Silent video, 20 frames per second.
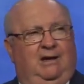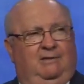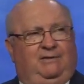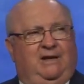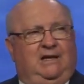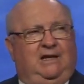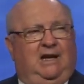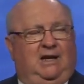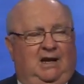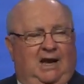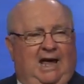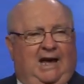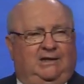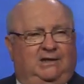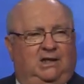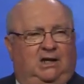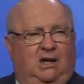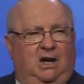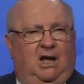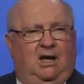if he didn't
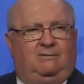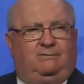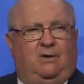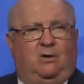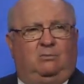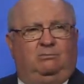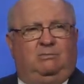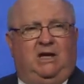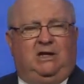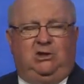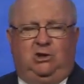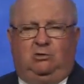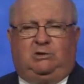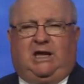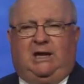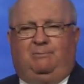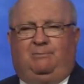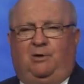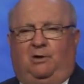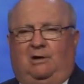land a glove on me, you
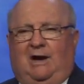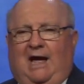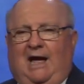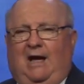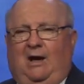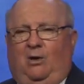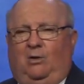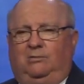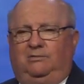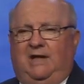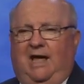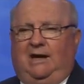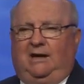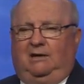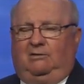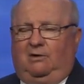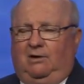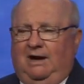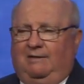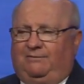keep your eye on
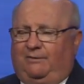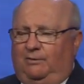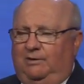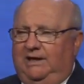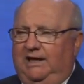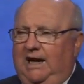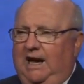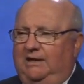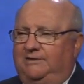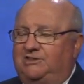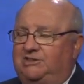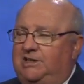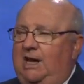that referee out.